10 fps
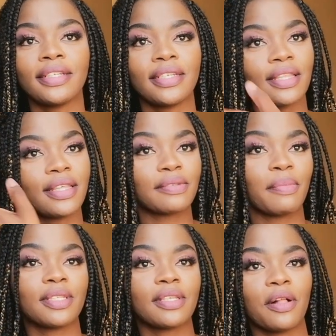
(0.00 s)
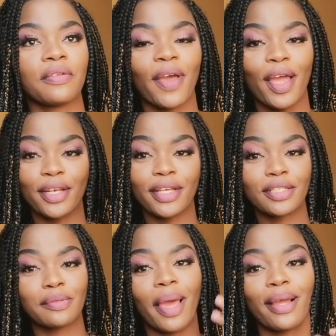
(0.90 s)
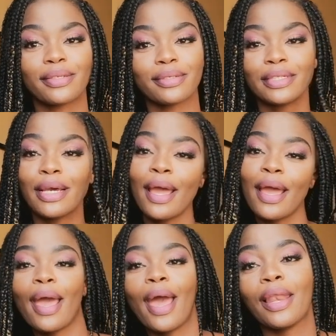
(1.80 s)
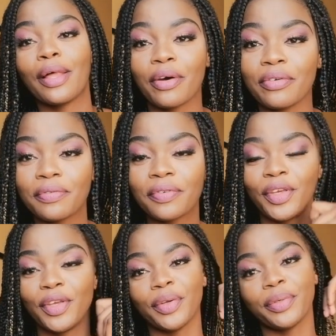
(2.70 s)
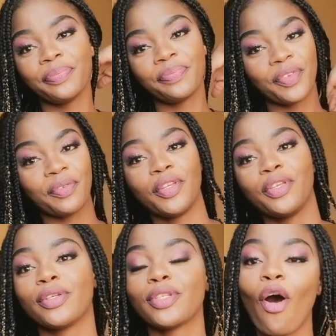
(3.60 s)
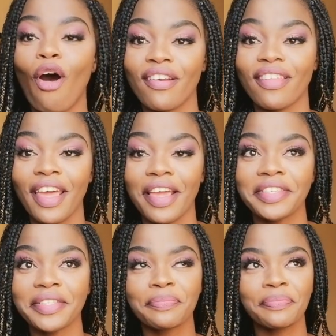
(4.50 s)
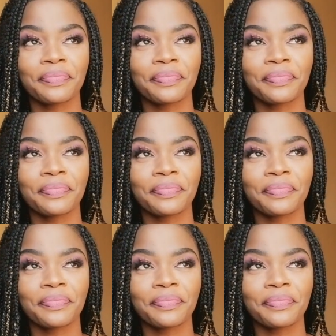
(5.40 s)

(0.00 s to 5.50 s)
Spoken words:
I did this myself and expect a lot of, you know, videos on that.